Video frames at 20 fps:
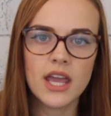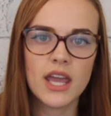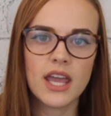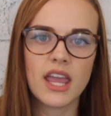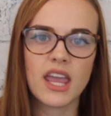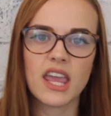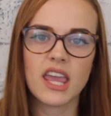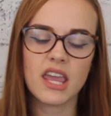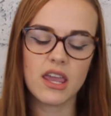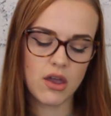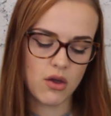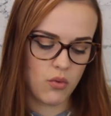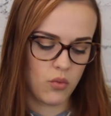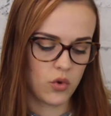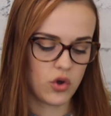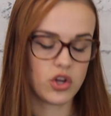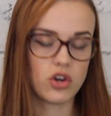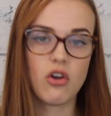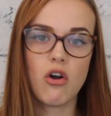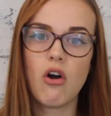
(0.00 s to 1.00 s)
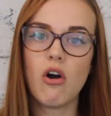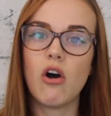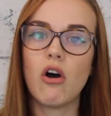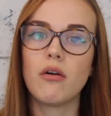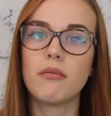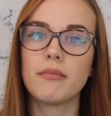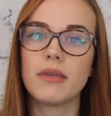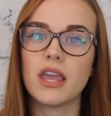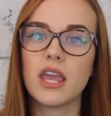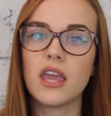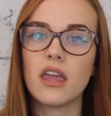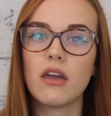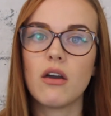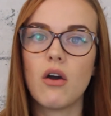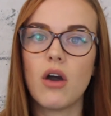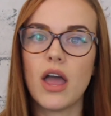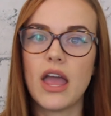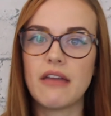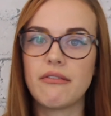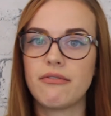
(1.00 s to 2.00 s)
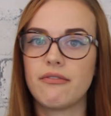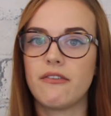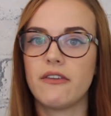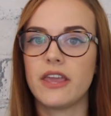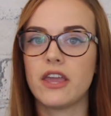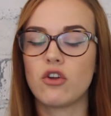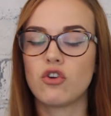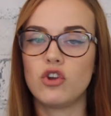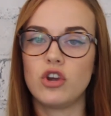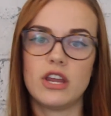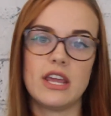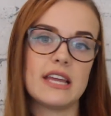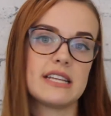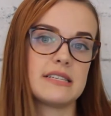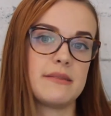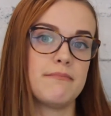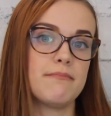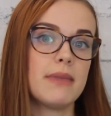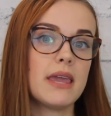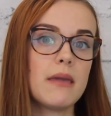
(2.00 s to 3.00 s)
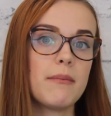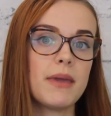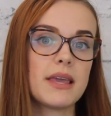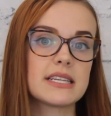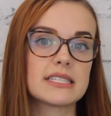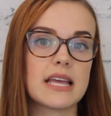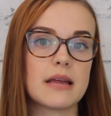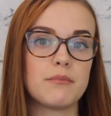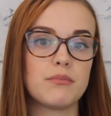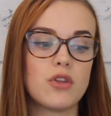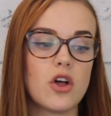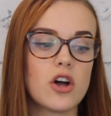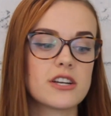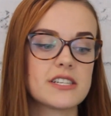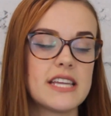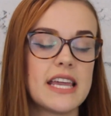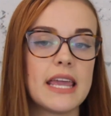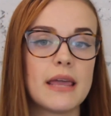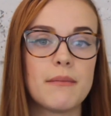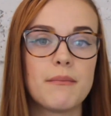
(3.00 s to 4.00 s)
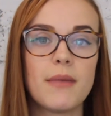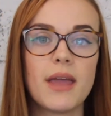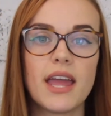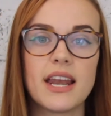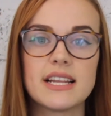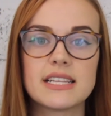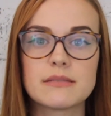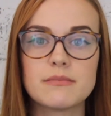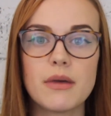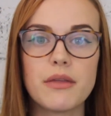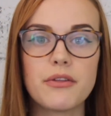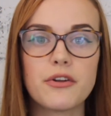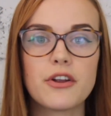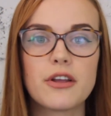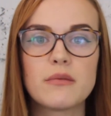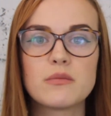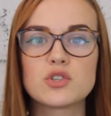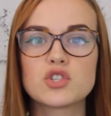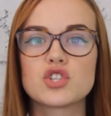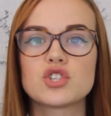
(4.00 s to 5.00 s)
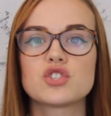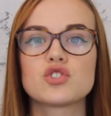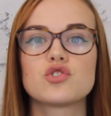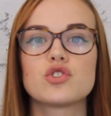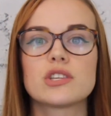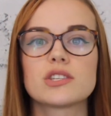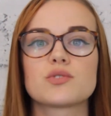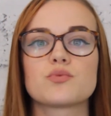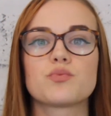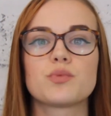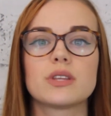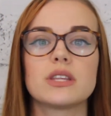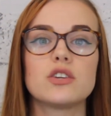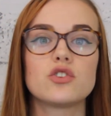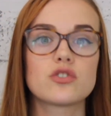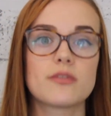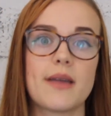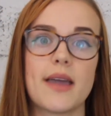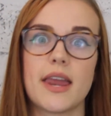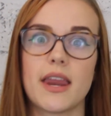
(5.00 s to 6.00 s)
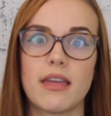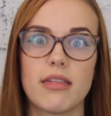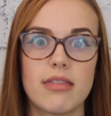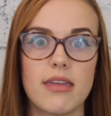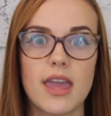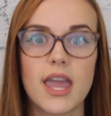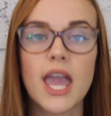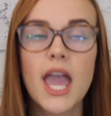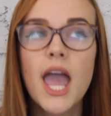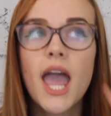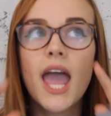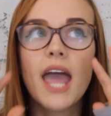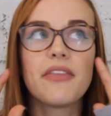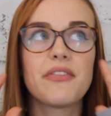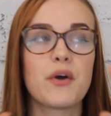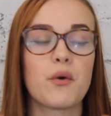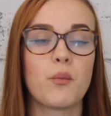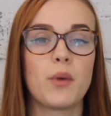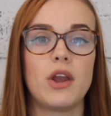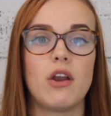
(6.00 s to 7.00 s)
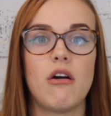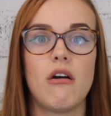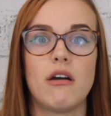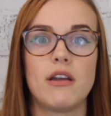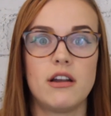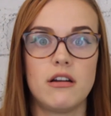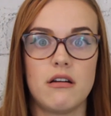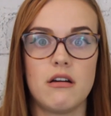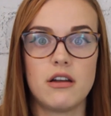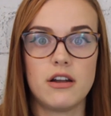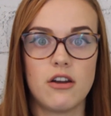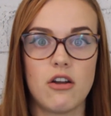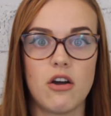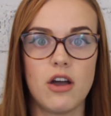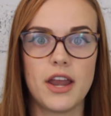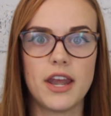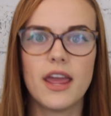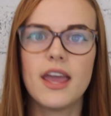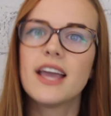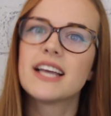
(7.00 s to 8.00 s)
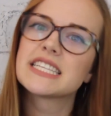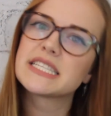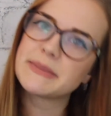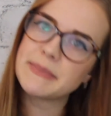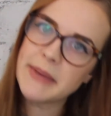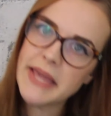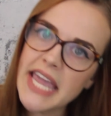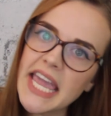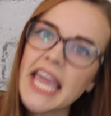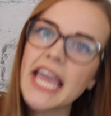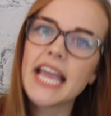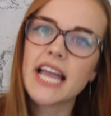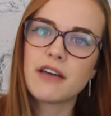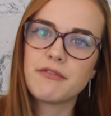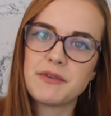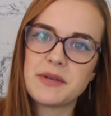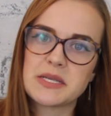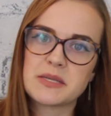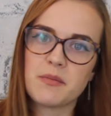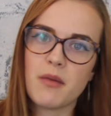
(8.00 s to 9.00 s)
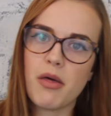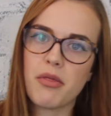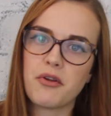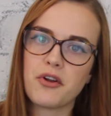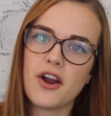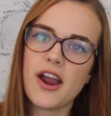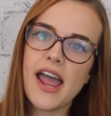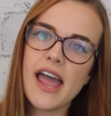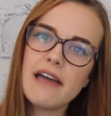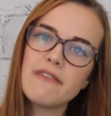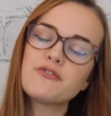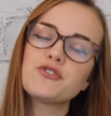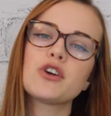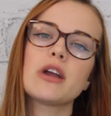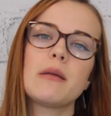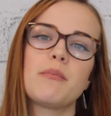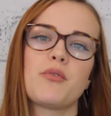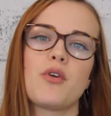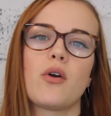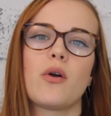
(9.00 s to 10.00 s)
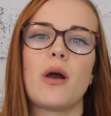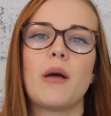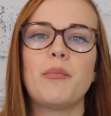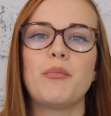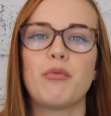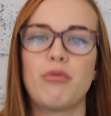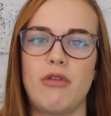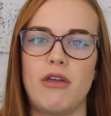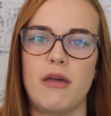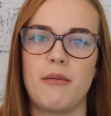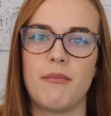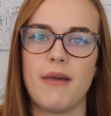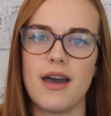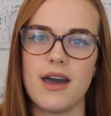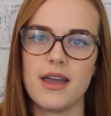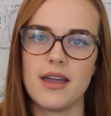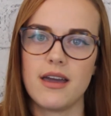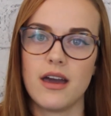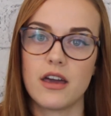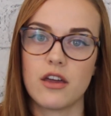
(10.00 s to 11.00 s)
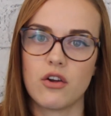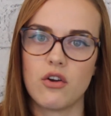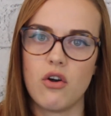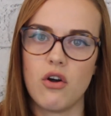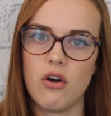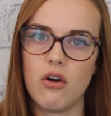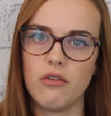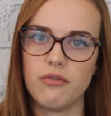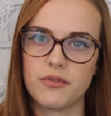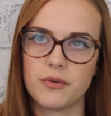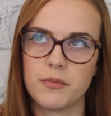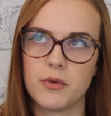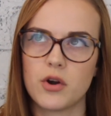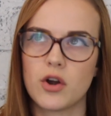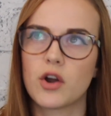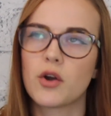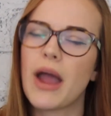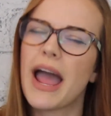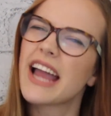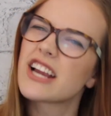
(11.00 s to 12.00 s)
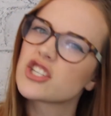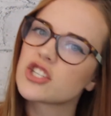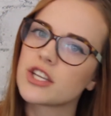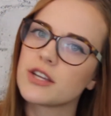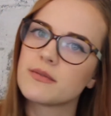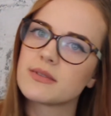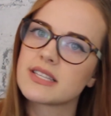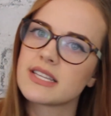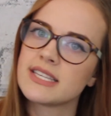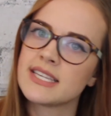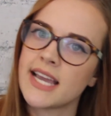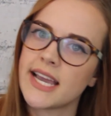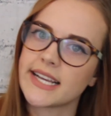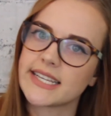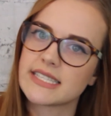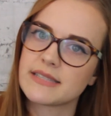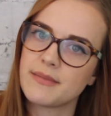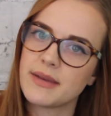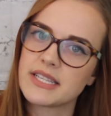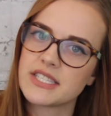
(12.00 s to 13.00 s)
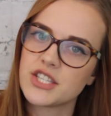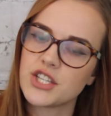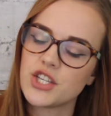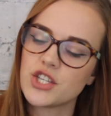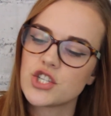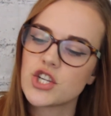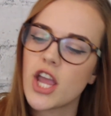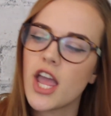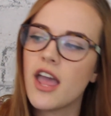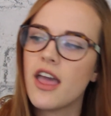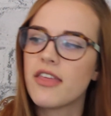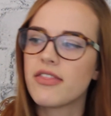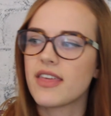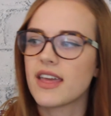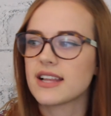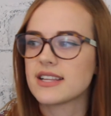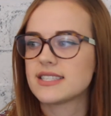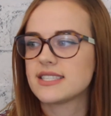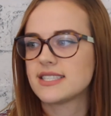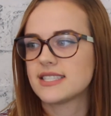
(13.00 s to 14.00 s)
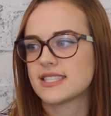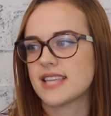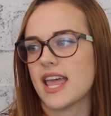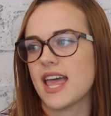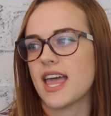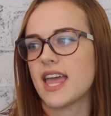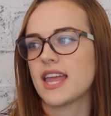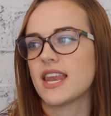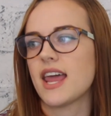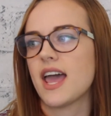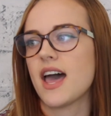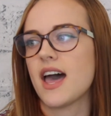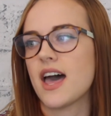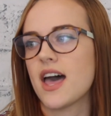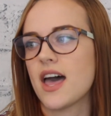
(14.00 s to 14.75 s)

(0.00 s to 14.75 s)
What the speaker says: He would call me if he couldn't get to me because I blocked him and his mother. It was just this really dramatic thing that went on and on and on. Speaking of his mother, after I broke up with him, I got a call from her. Actually, it was a text message that said